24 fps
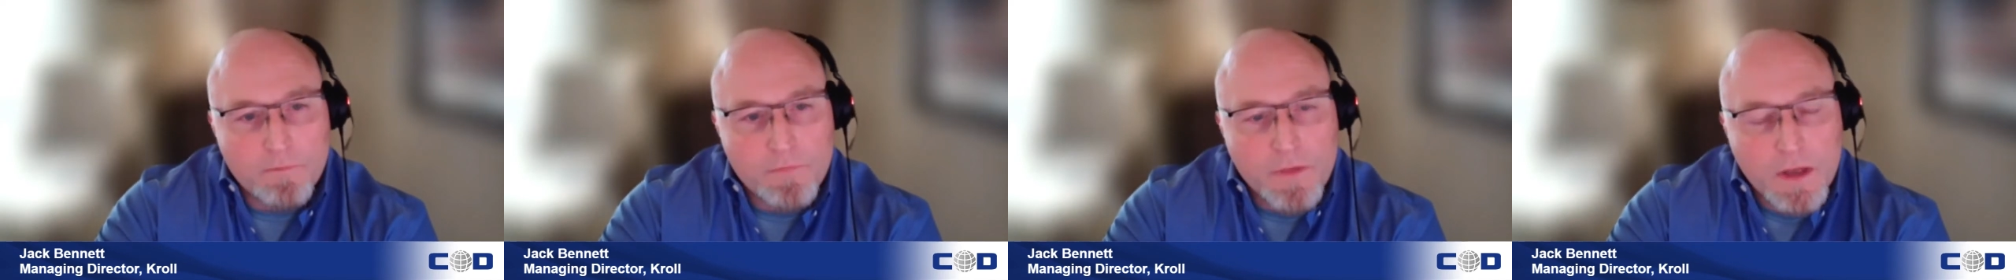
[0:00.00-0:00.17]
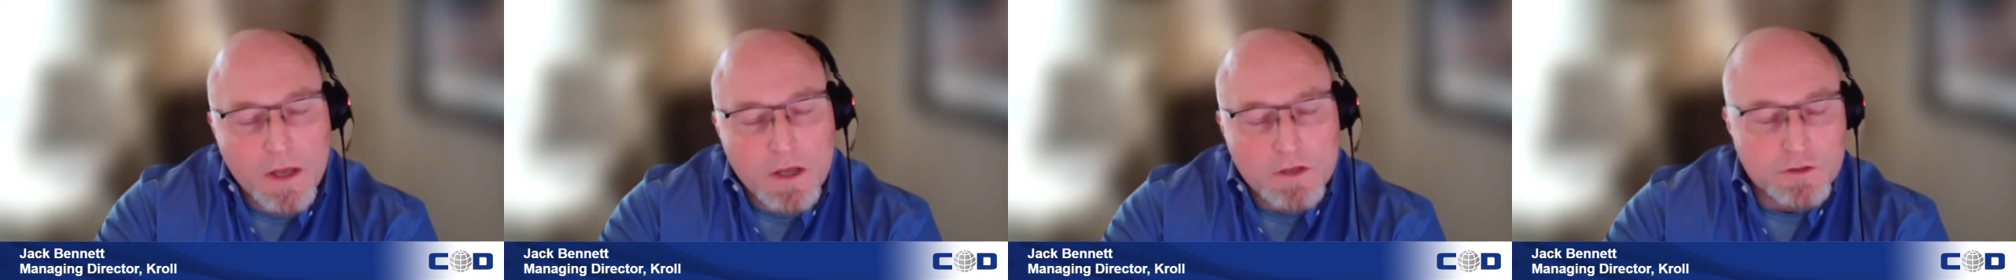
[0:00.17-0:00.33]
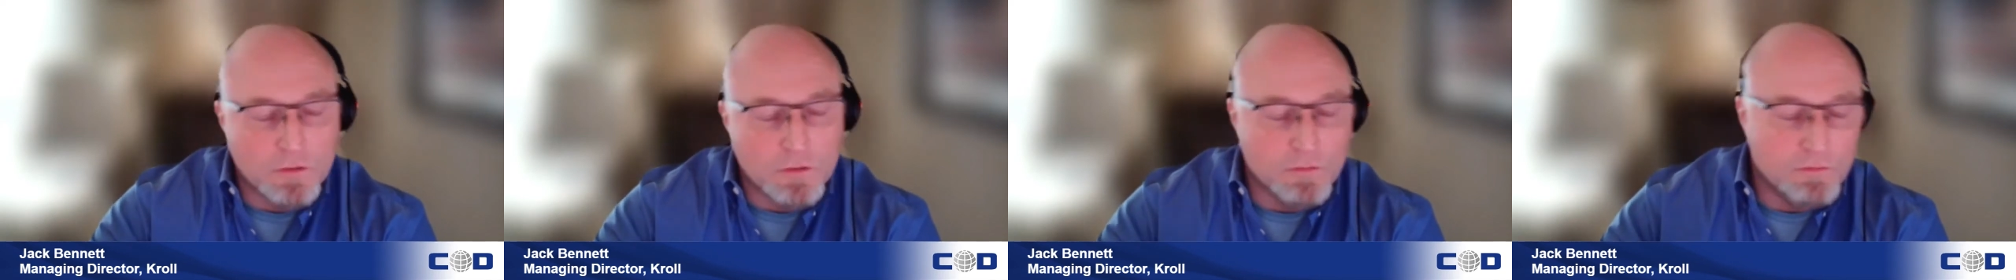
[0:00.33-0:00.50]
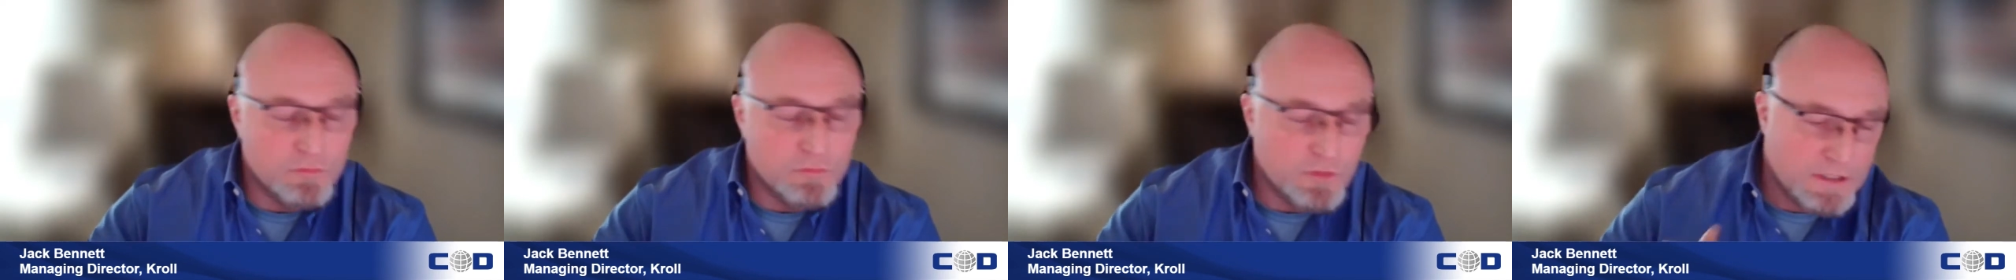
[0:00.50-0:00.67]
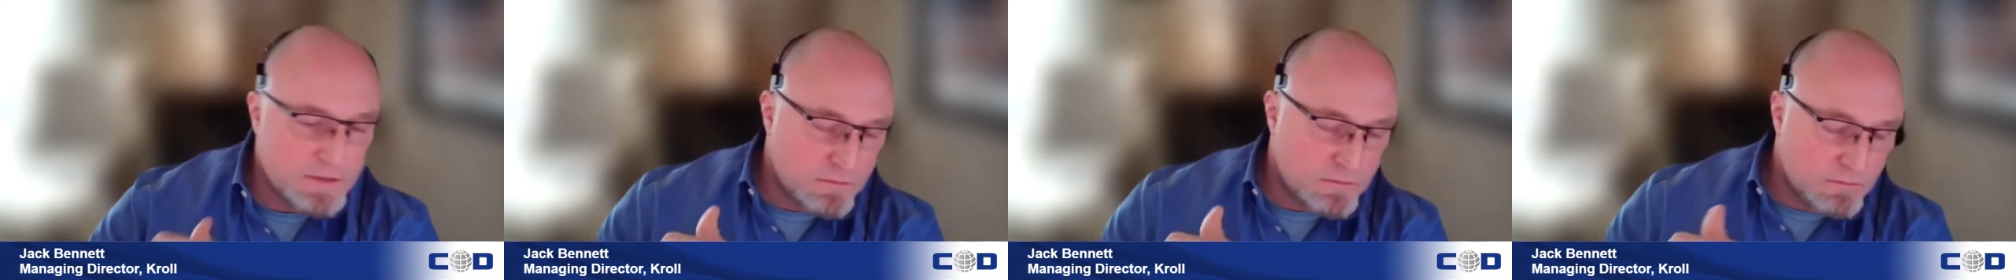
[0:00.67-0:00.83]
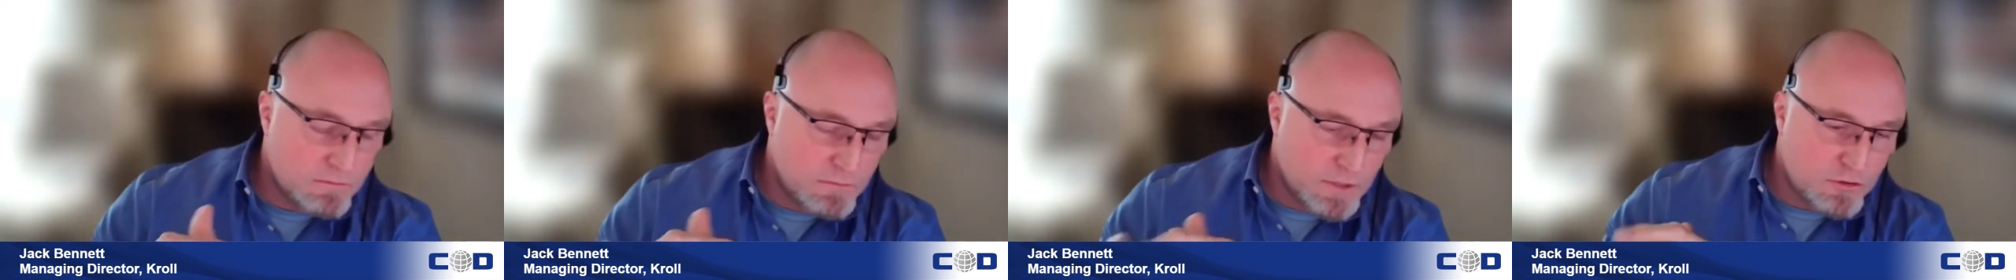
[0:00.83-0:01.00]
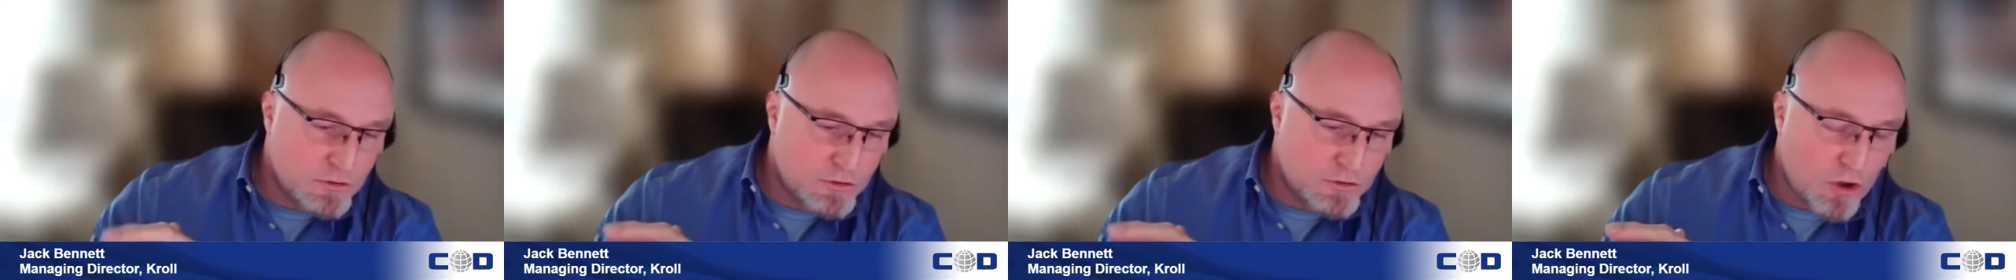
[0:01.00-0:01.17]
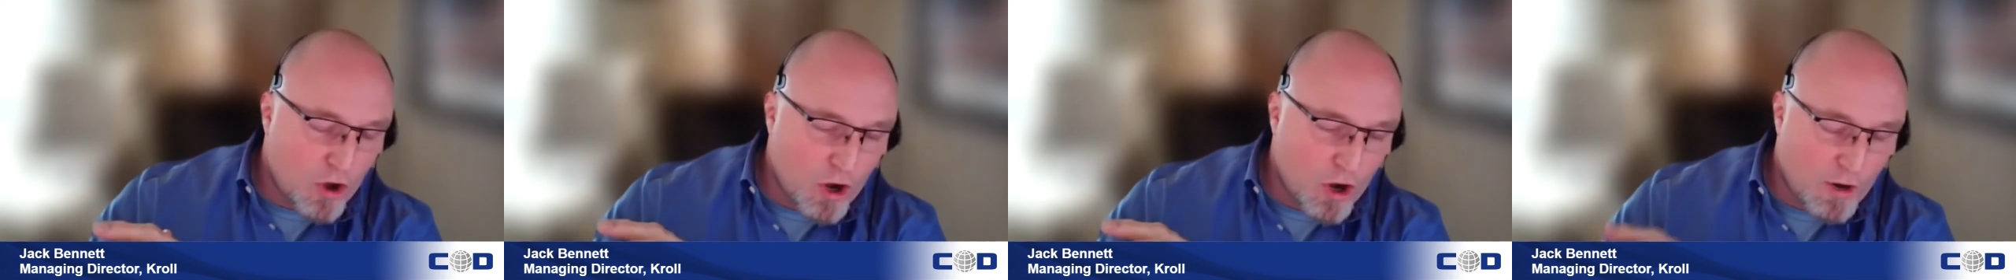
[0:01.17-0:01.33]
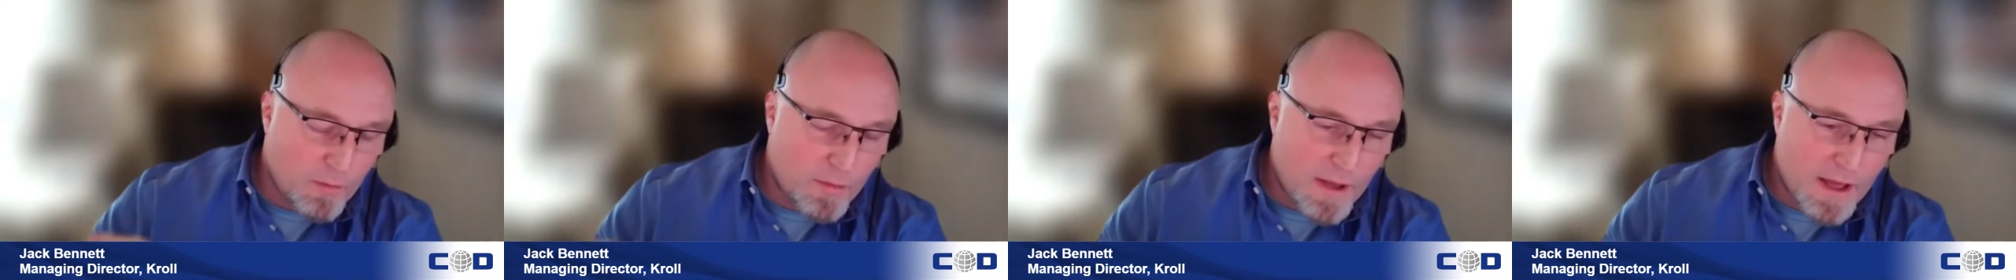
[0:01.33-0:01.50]
So let's
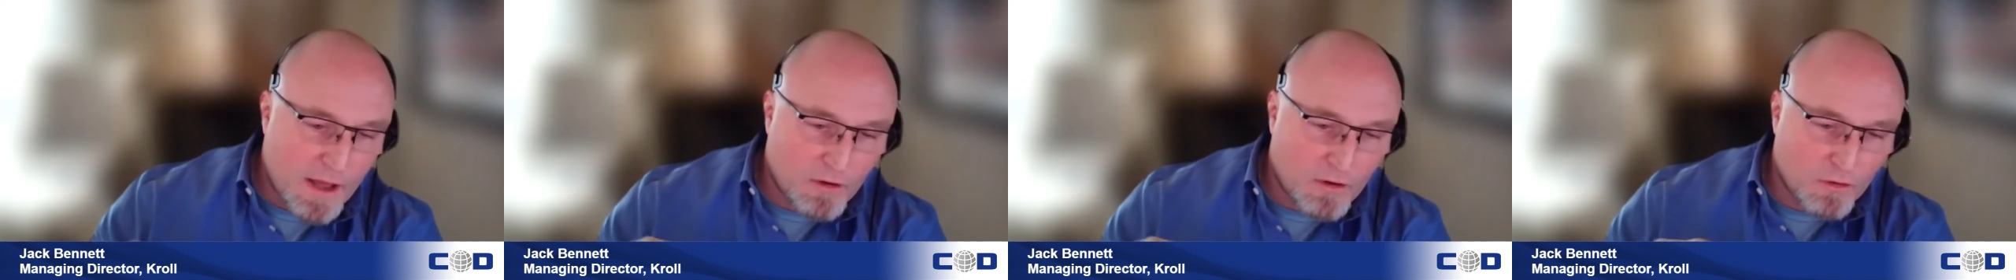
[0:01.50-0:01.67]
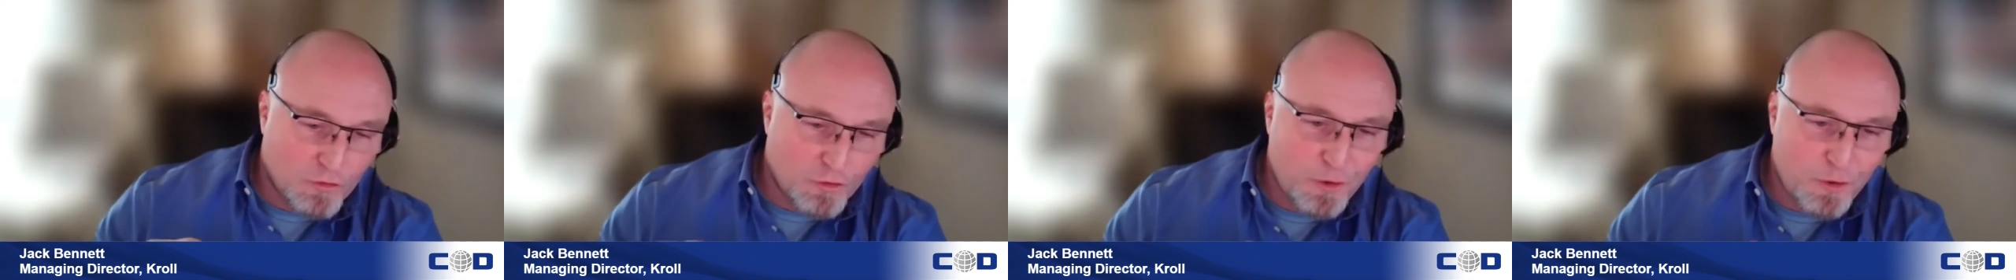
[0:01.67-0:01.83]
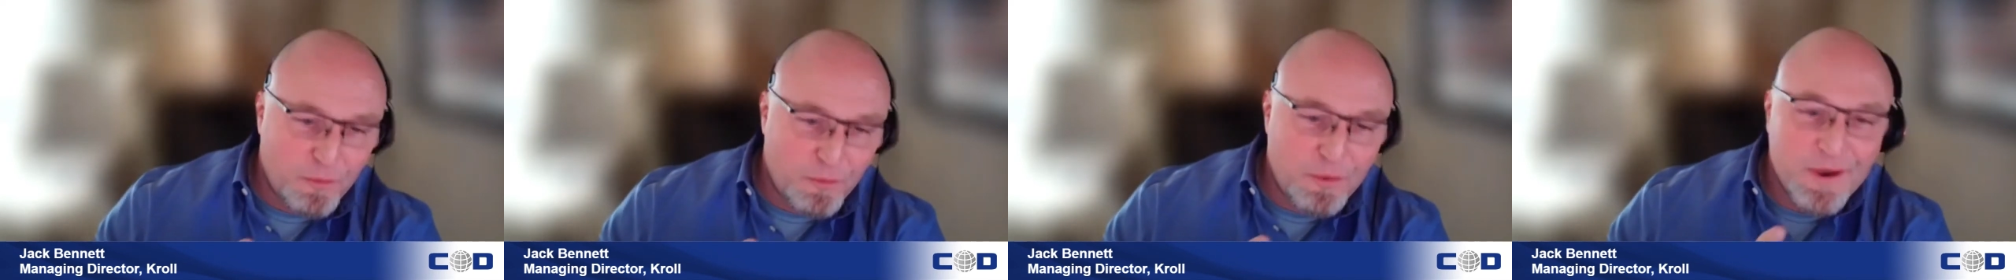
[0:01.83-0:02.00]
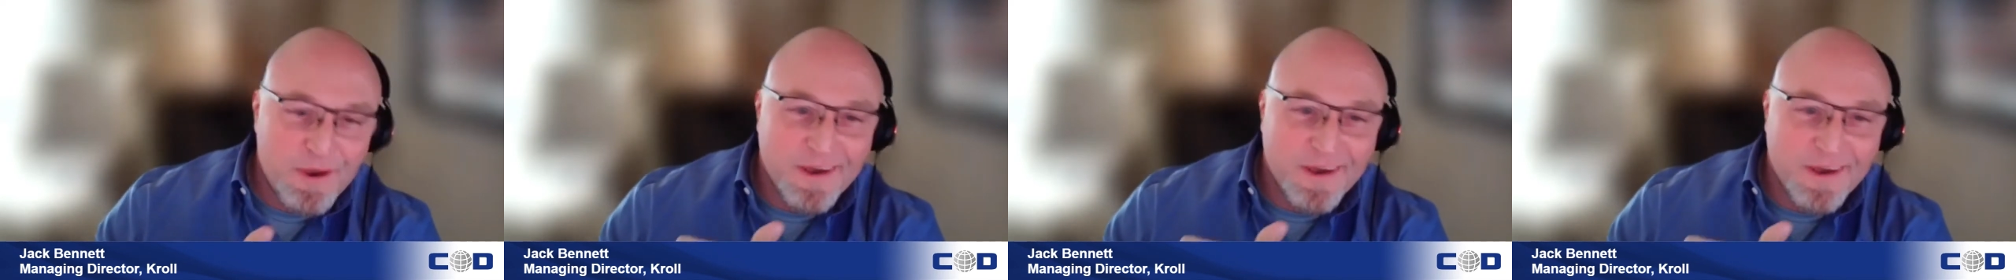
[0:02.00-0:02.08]
talk about a little